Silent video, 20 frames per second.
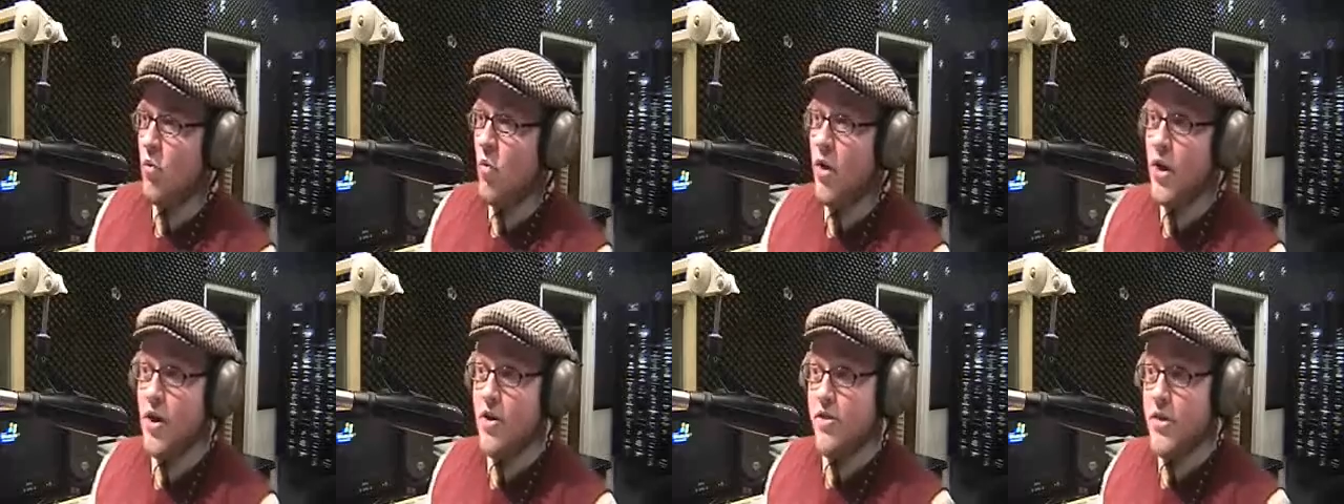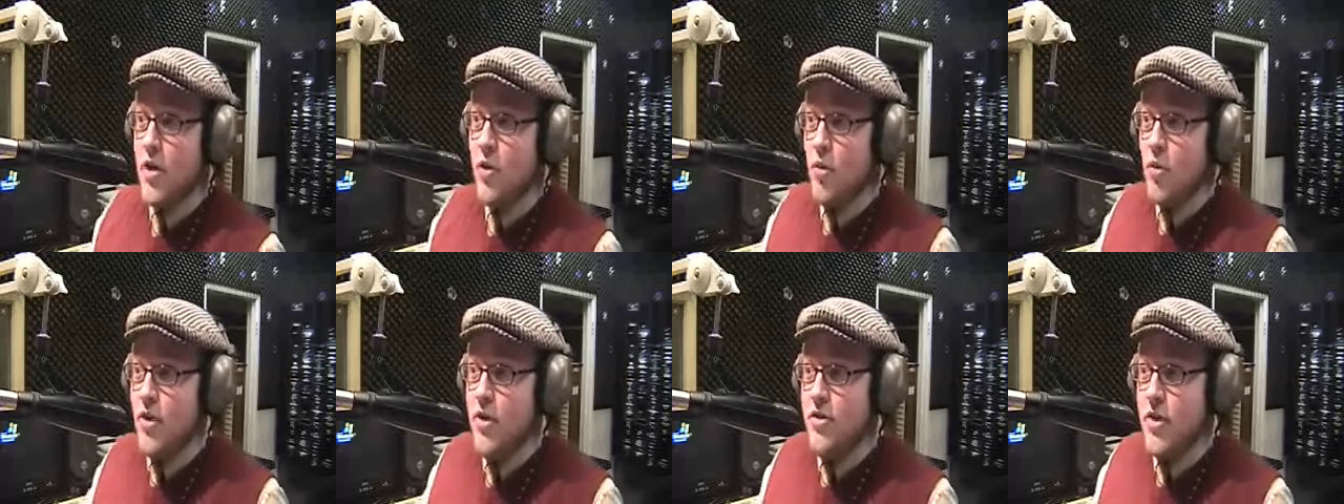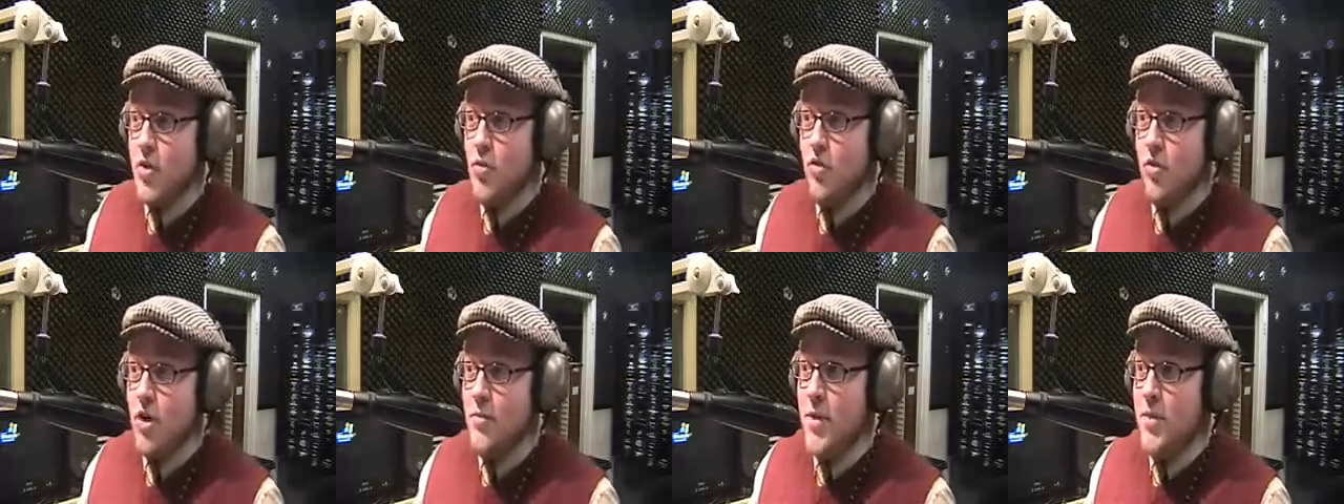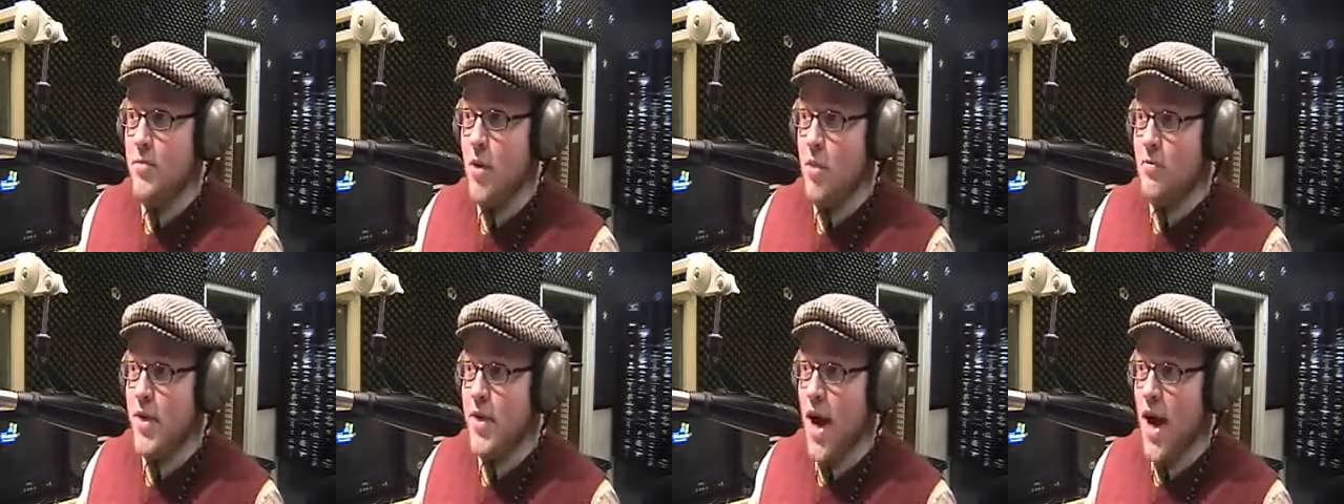What, do you think we're going to be
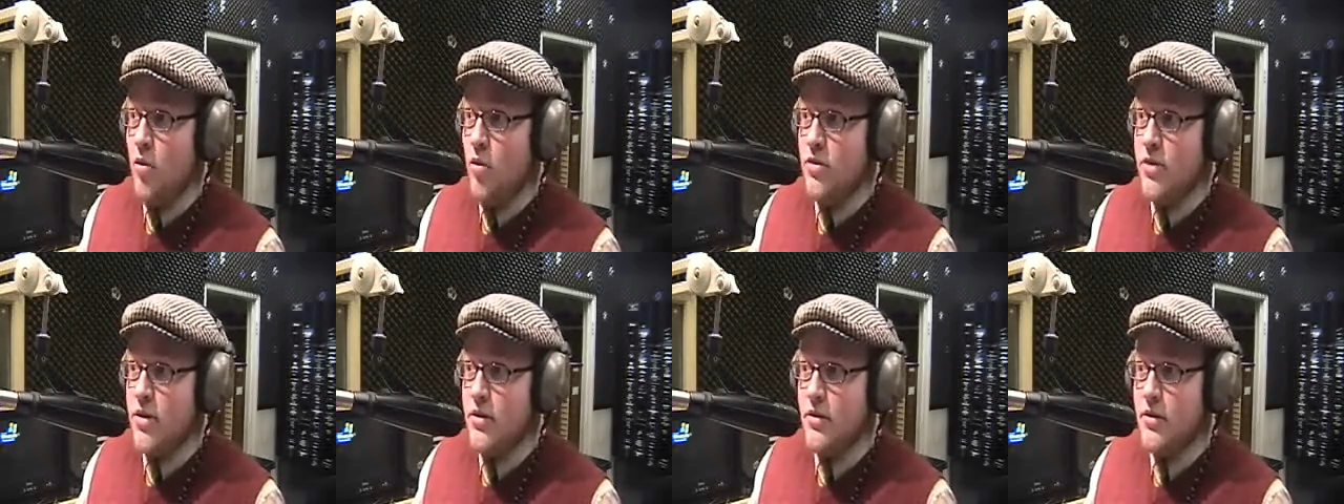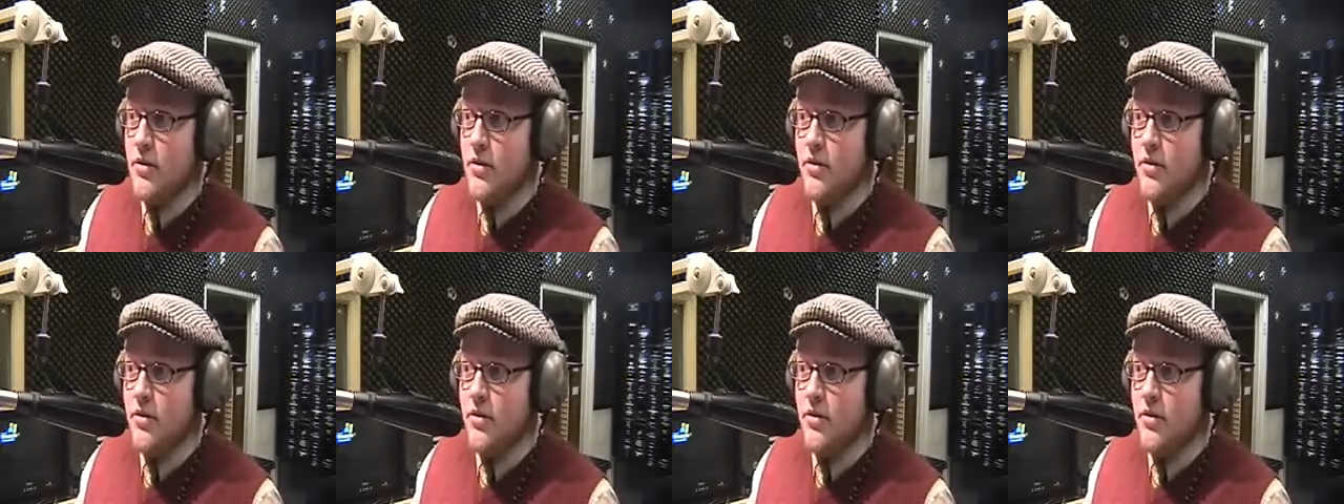bummed out?